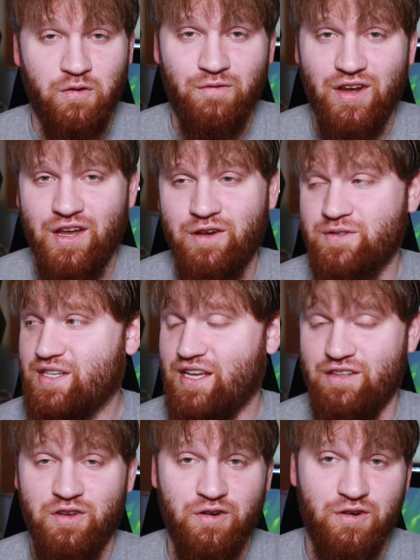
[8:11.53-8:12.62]
videos in
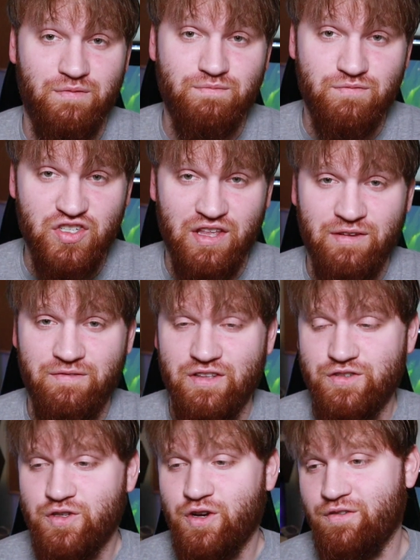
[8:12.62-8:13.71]
your Jellyfin
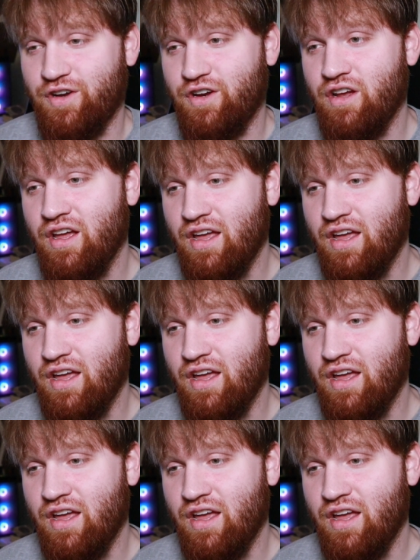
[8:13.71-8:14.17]
server,